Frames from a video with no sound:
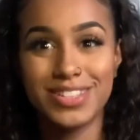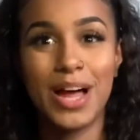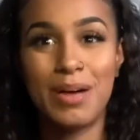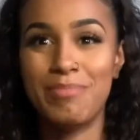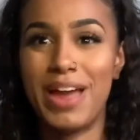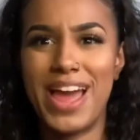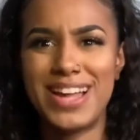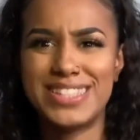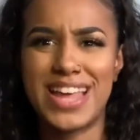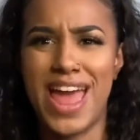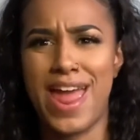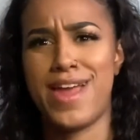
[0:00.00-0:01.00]

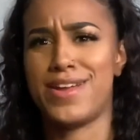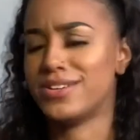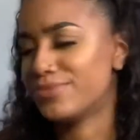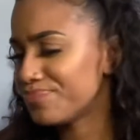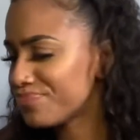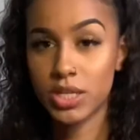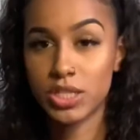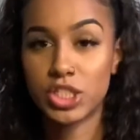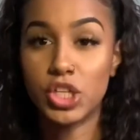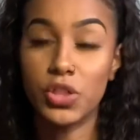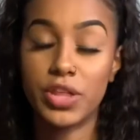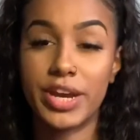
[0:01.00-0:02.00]
Amazing.
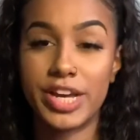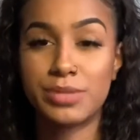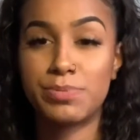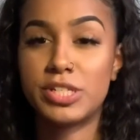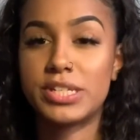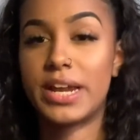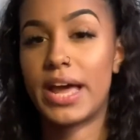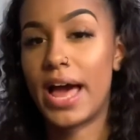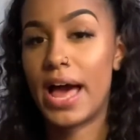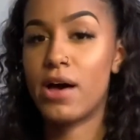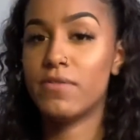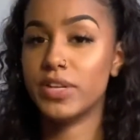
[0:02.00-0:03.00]
So the next person I
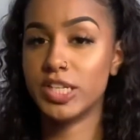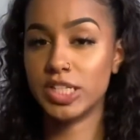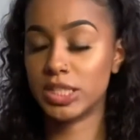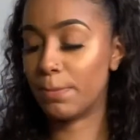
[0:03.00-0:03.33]
have is